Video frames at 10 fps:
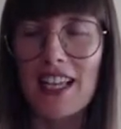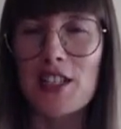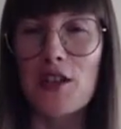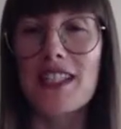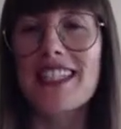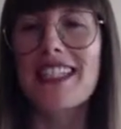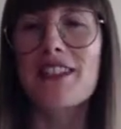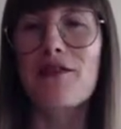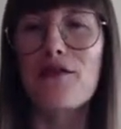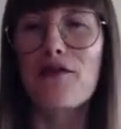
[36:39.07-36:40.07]
So this is
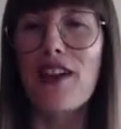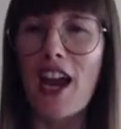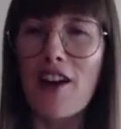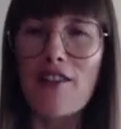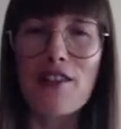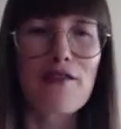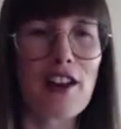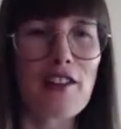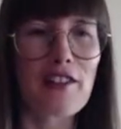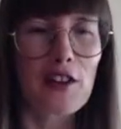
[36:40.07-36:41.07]
a very,
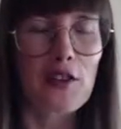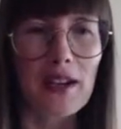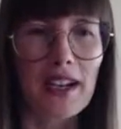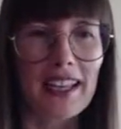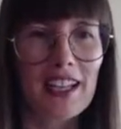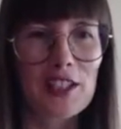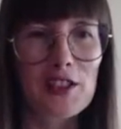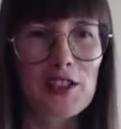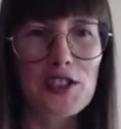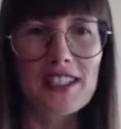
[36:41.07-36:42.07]
very good way
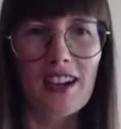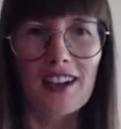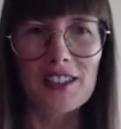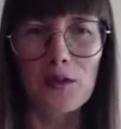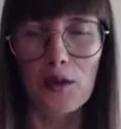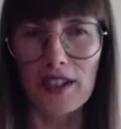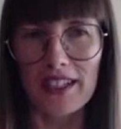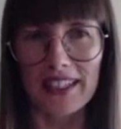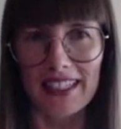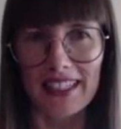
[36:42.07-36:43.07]
to start
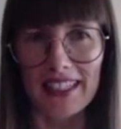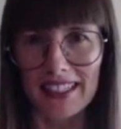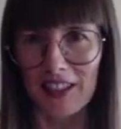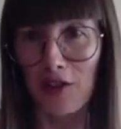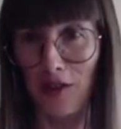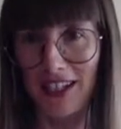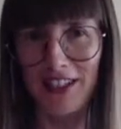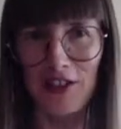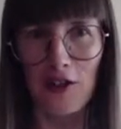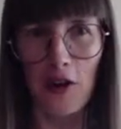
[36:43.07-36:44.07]
working in
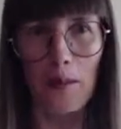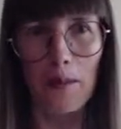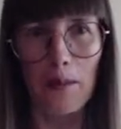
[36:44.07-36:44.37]
Horizon Europe.